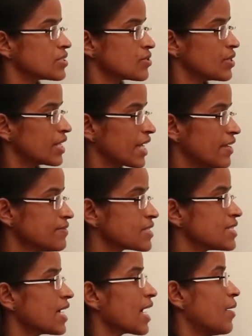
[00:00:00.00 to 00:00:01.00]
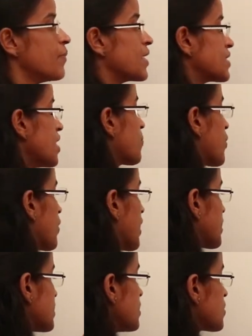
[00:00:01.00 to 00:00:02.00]
So it gives the commercial
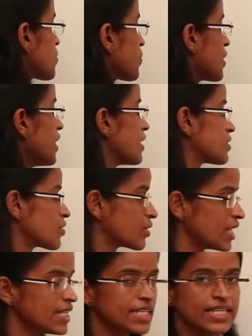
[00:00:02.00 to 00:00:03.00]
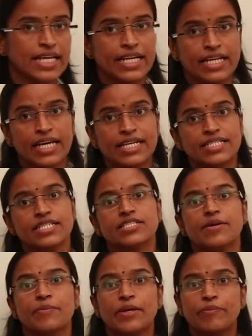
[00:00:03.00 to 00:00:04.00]
protection so that it encourages
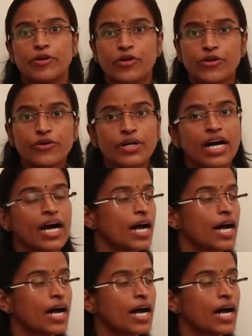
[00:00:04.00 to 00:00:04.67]
the people to